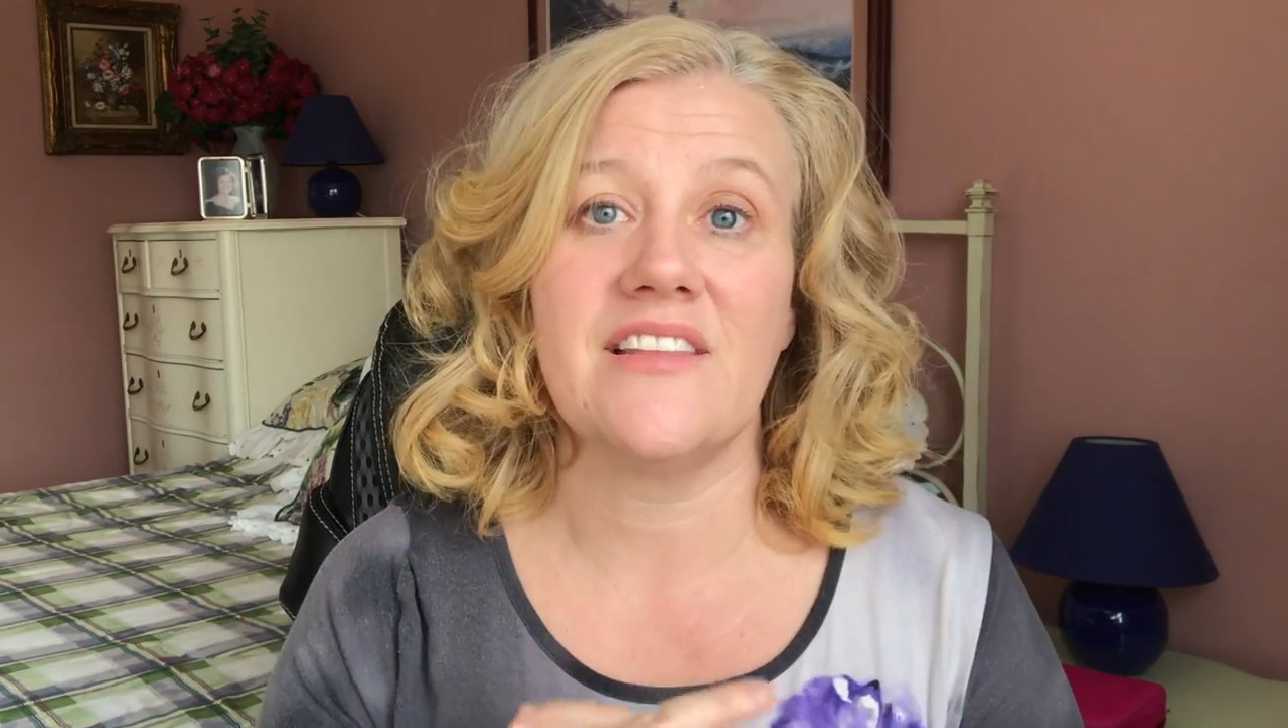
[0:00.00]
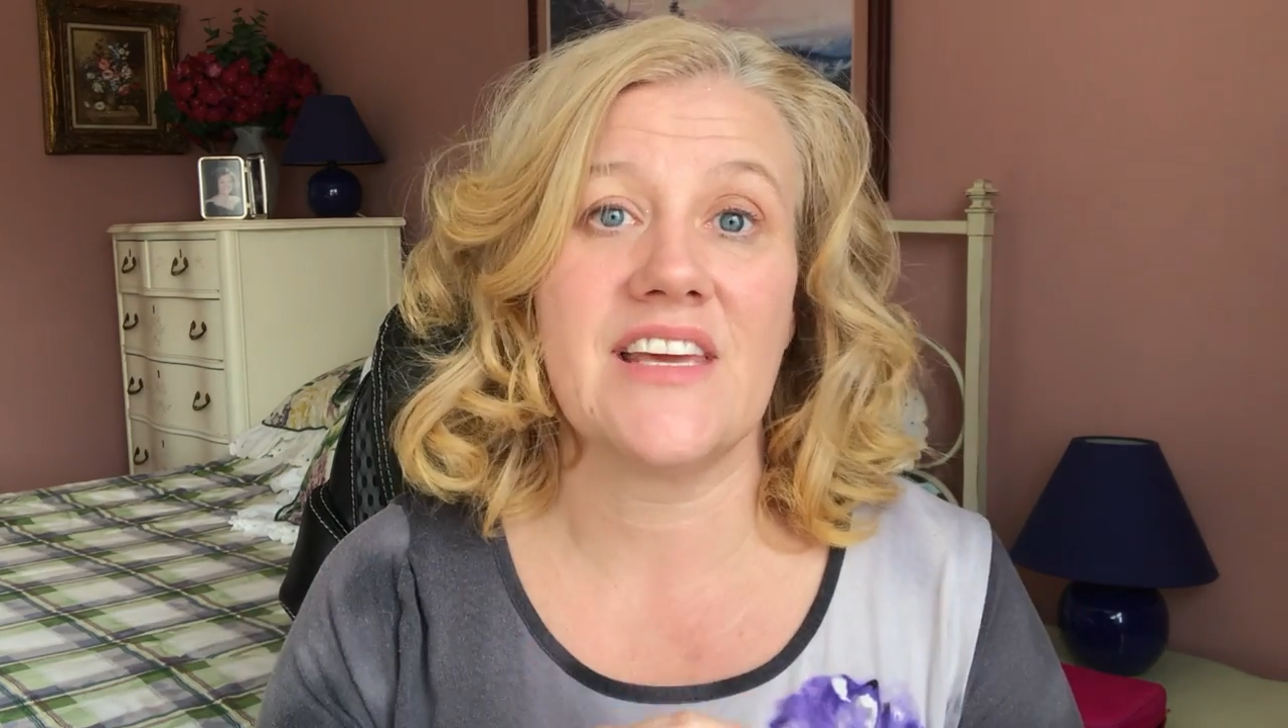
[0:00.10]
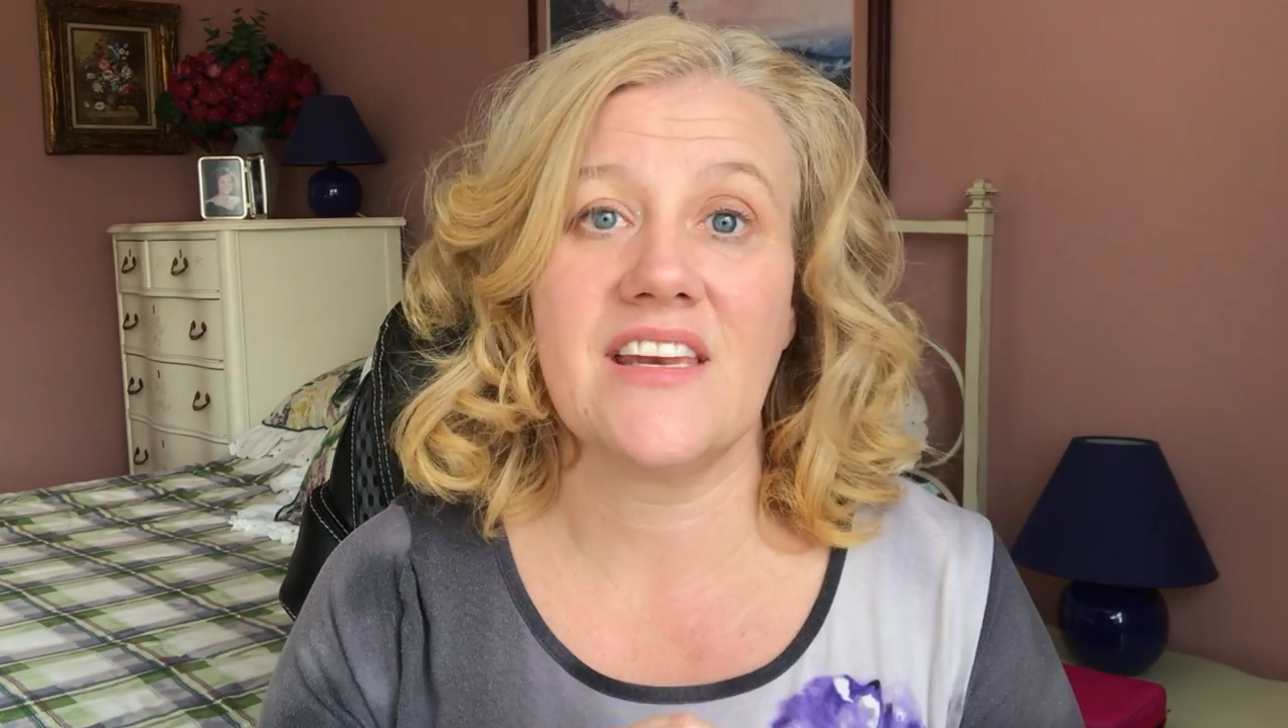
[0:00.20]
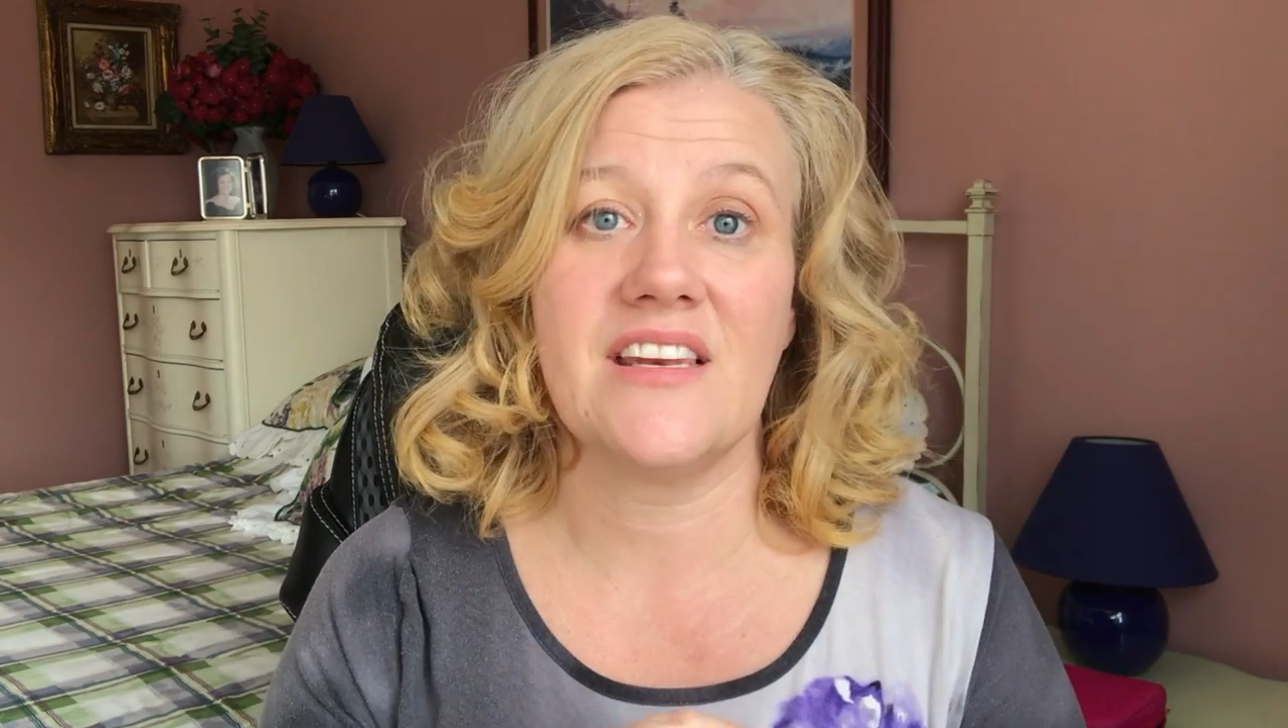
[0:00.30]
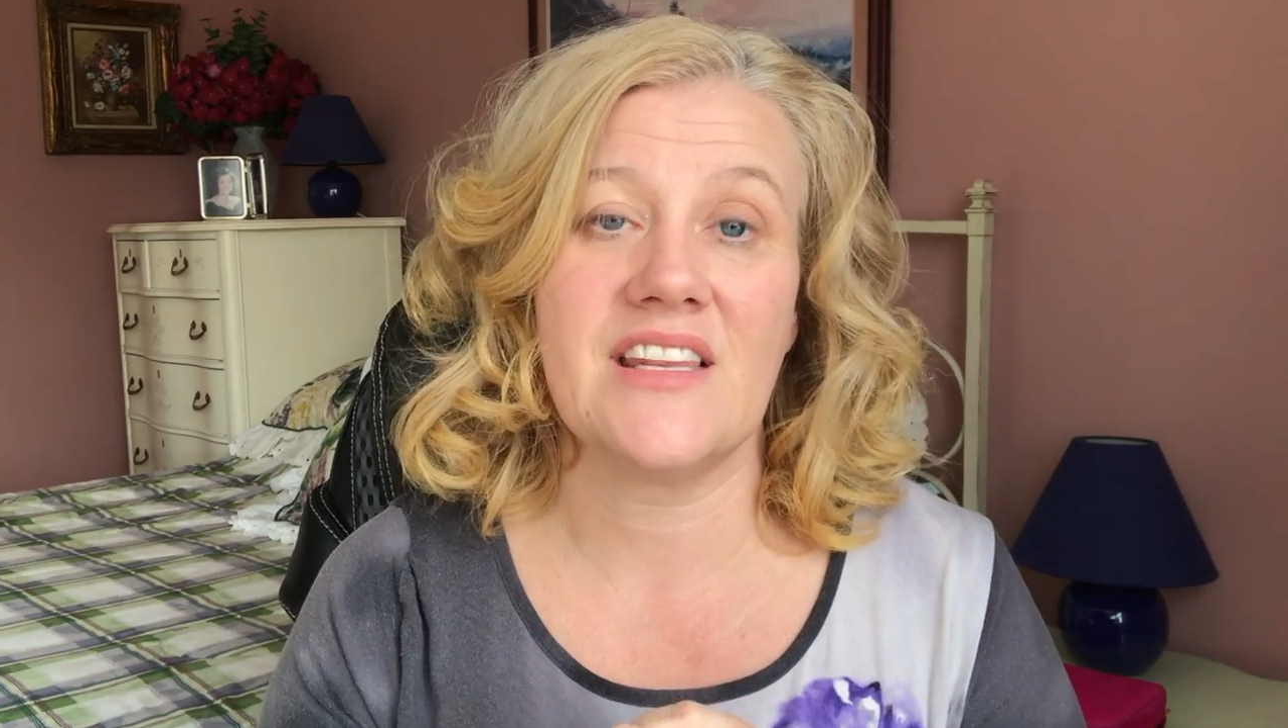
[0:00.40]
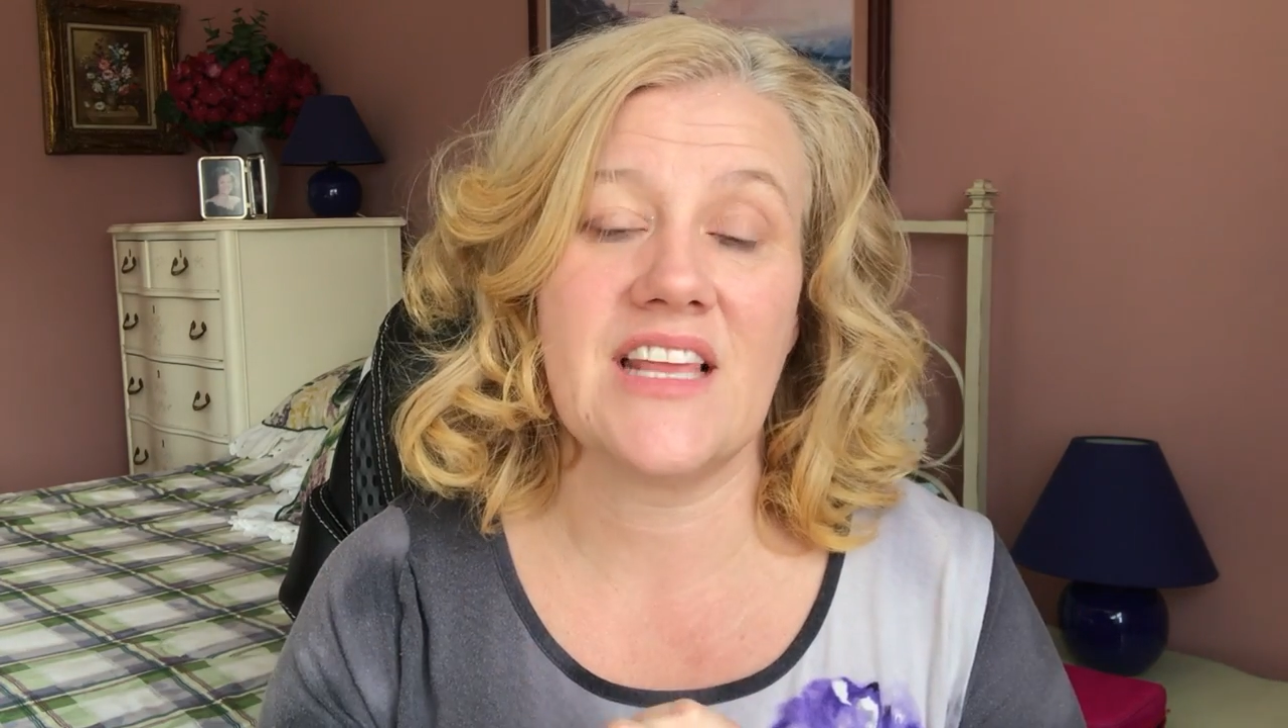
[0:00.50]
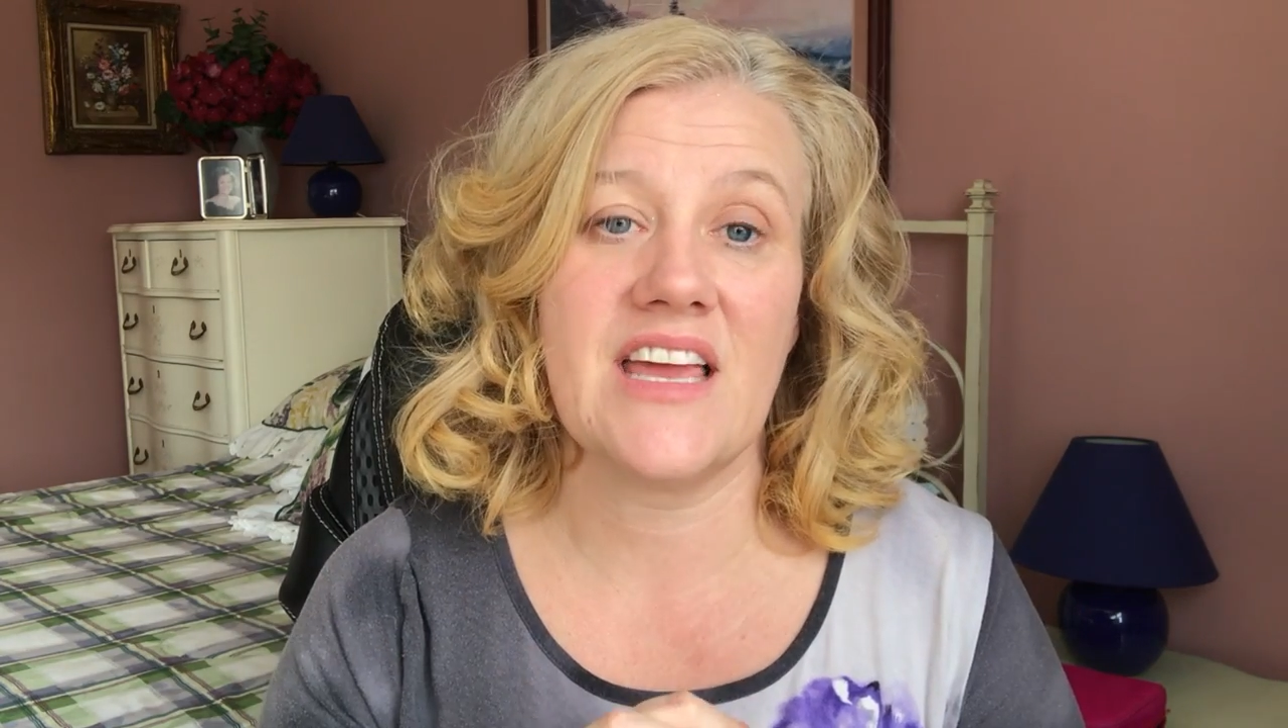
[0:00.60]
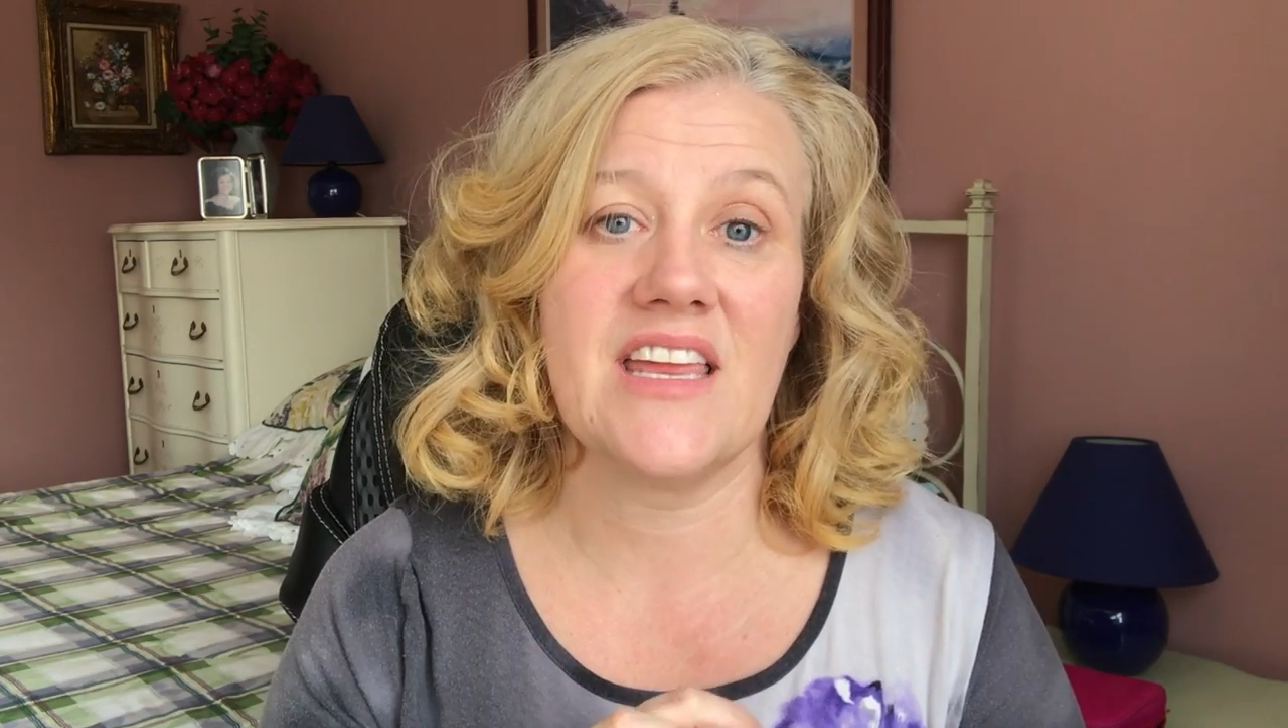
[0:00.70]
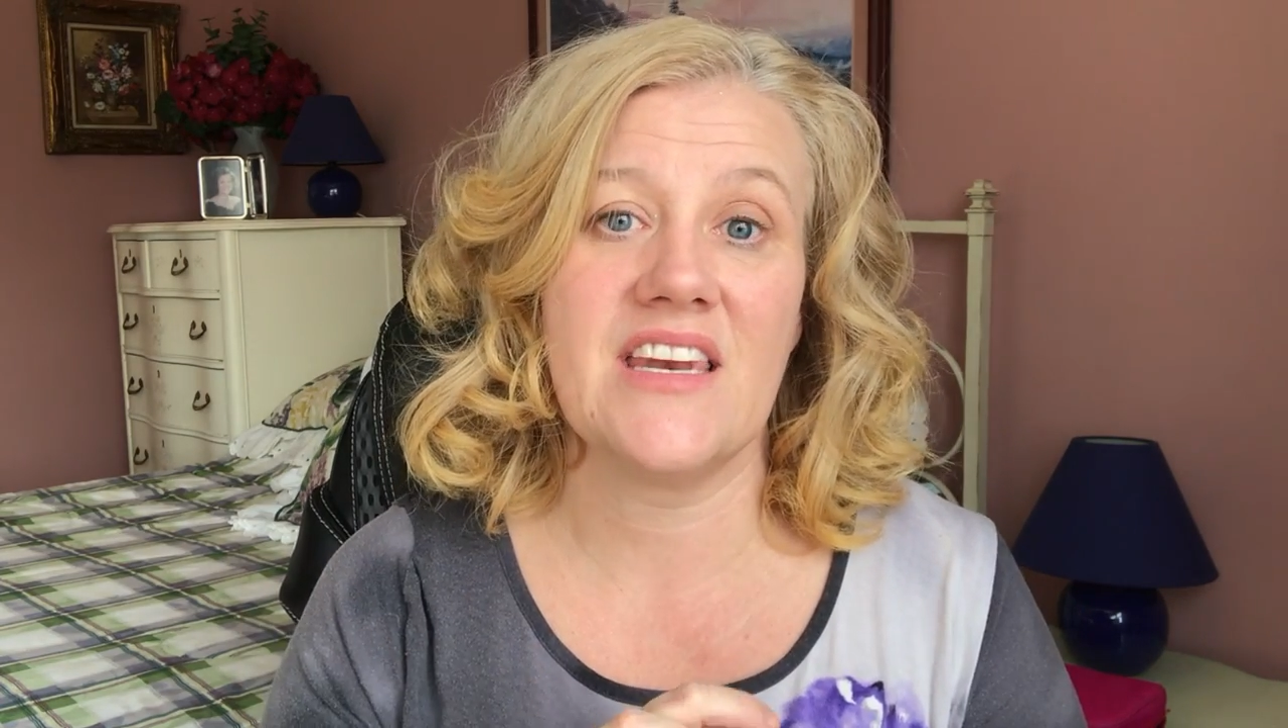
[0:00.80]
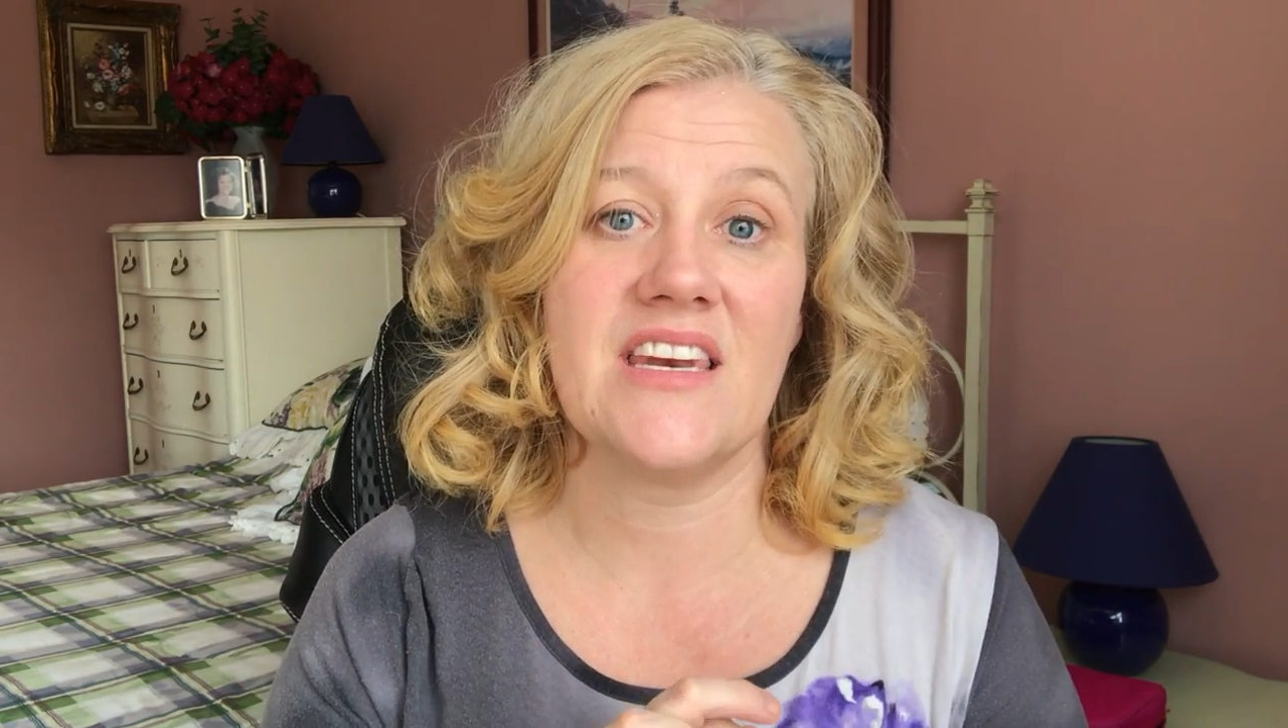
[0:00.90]
that,
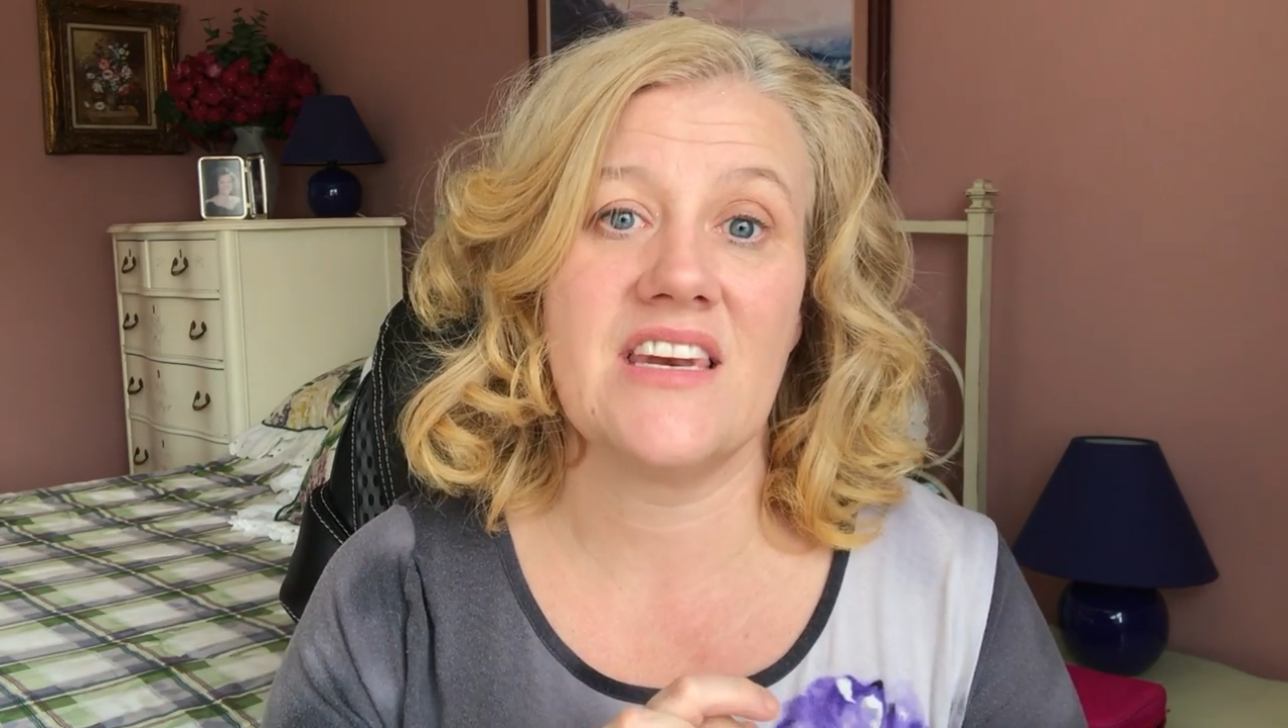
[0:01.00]
that